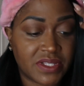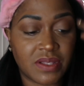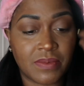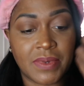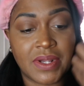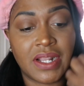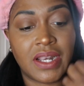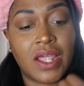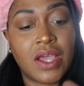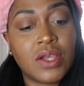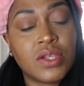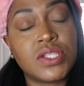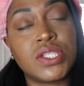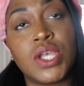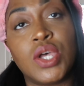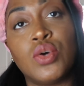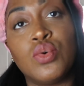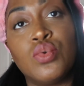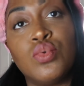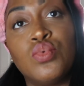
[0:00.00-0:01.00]
put some gloss
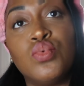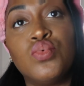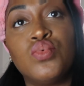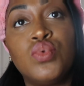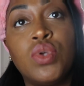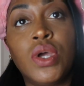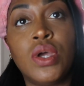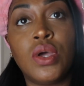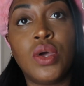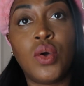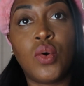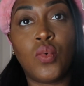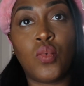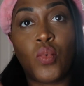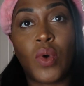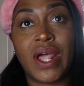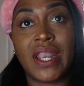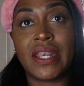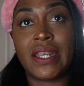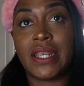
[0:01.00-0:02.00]
on
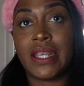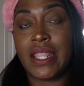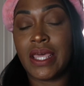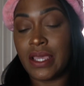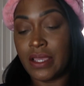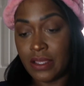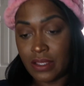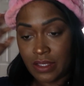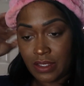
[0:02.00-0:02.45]
while